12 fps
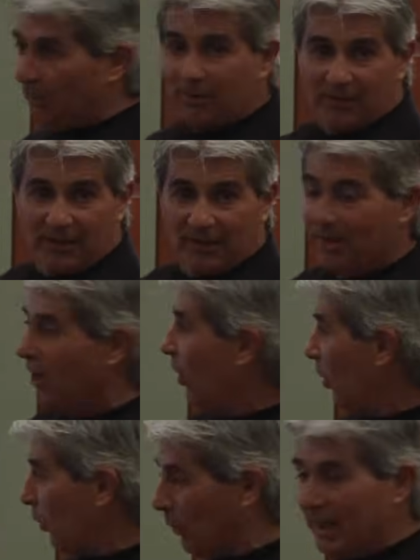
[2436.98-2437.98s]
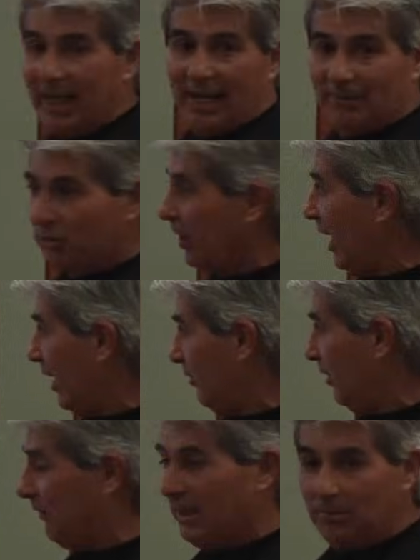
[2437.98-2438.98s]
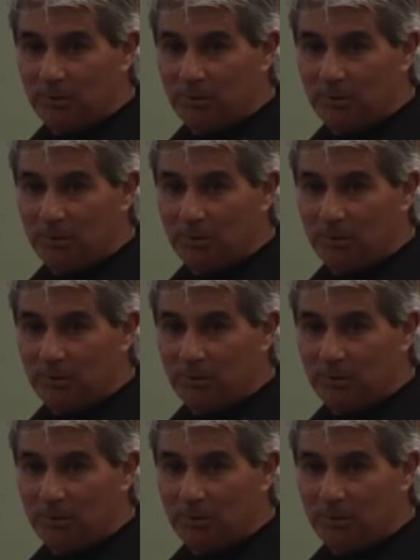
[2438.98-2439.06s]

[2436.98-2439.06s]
out of there or we have a chance if he